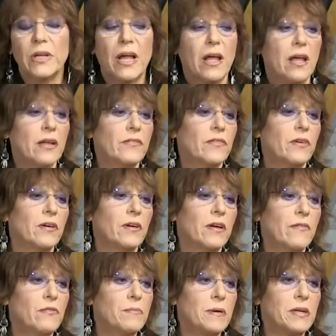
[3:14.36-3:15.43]
And
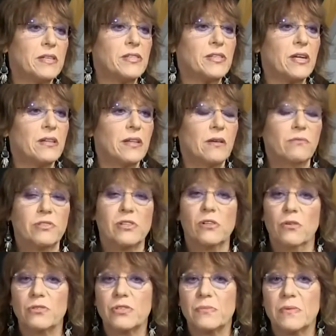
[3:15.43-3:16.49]
everybody said that was
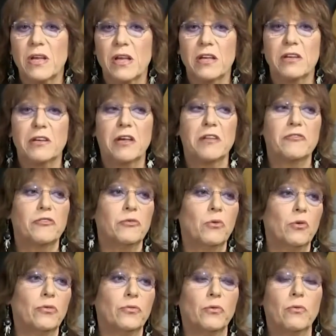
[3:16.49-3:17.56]
close to me, hey, you're getting too
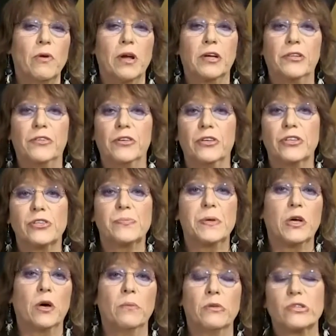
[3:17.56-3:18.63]
old for a record deal. Just
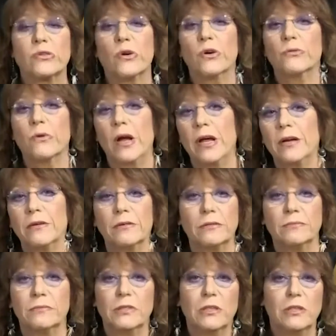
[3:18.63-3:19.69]
become a songwriter
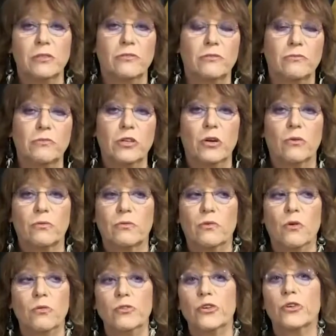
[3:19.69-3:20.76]
and,
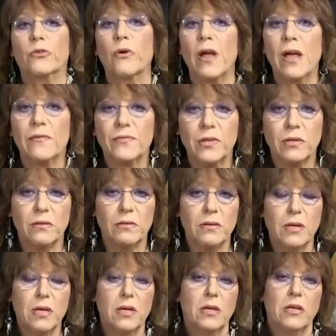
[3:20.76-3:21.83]
hone your craft and,
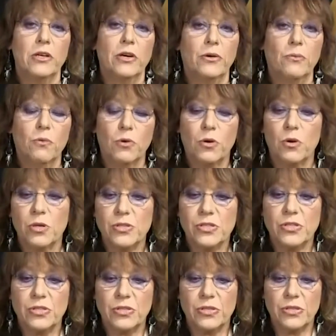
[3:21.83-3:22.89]
work on
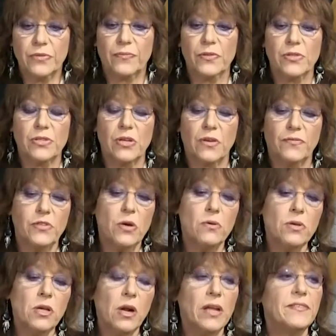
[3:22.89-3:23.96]
different stuff. So,
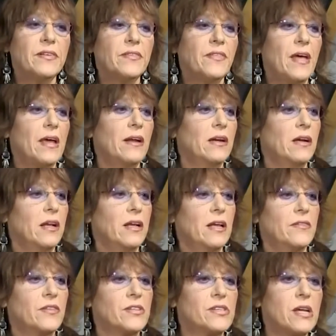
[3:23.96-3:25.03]
I did that. And I,
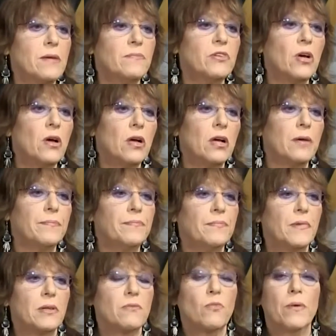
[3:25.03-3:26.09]
at the same time,
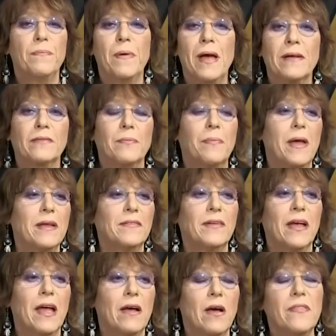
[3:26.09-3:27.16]
went back to
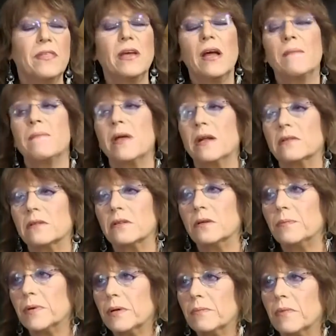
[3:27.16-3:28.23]
painting houses. I think I made a little
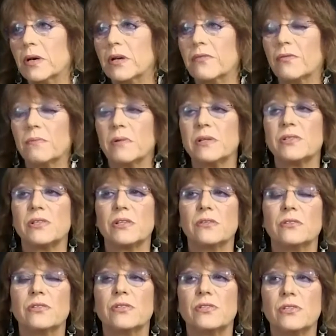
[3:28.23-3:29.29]
bit of money from my
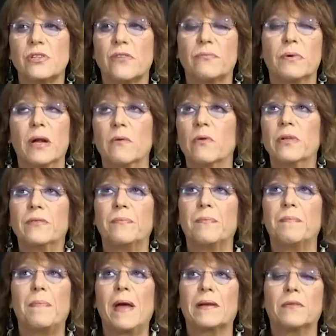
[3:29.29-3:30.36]
singles and stuff, but I went
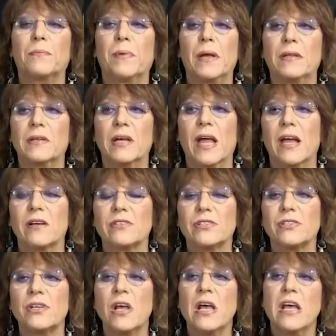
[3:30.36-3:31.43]
back to painting
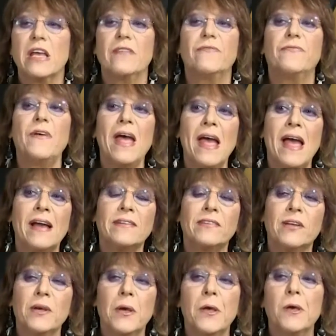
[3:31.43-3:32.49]
houses. In
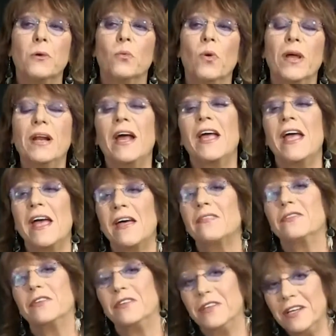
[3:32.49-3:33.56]
fact, when I
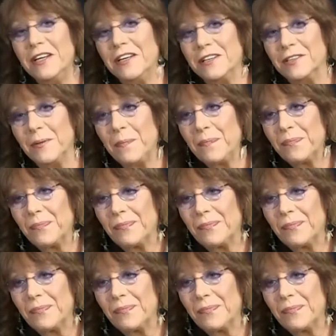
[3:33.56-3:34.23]
had the deal,